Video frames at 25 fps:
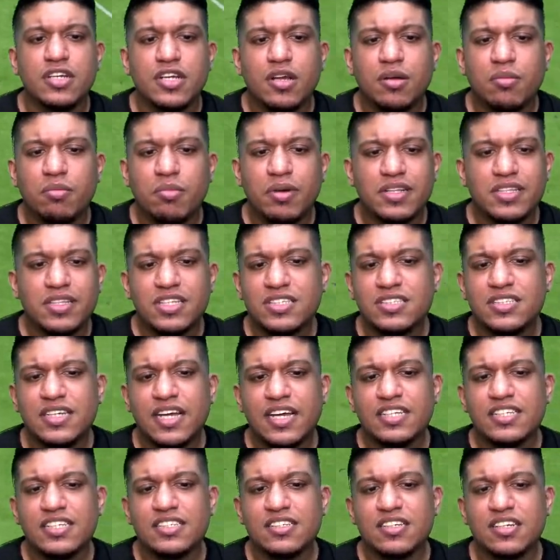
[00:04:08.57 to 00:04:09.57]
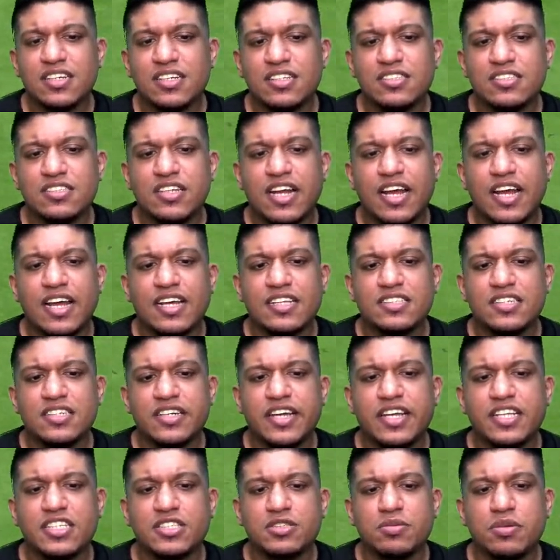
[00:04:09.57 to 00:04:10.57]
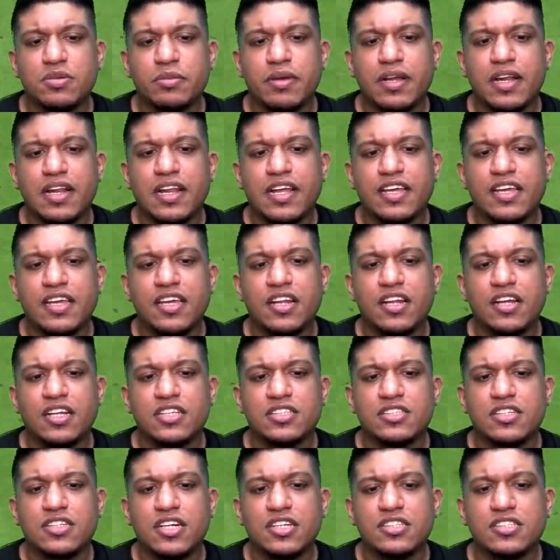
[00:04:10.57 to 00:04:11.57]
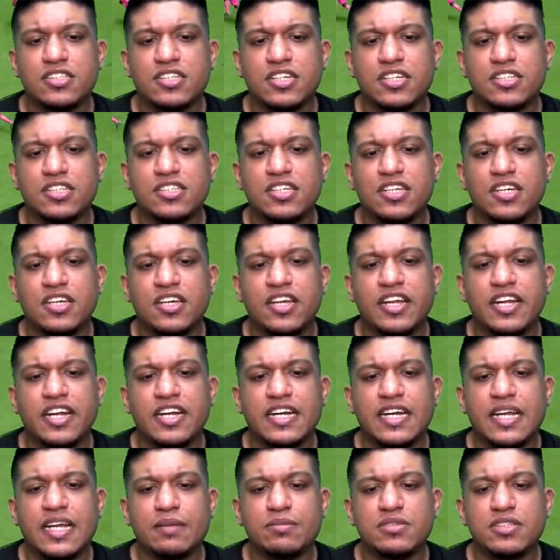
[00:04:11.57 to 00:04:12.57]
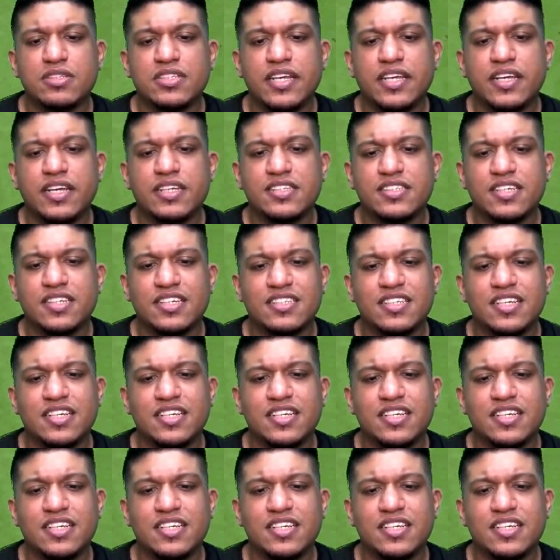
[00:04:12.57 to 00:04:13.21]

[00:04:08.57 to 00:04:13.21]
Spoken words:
but this guy just runs riots against me, man. Like, he runs, he green times this, I guess. Yes, he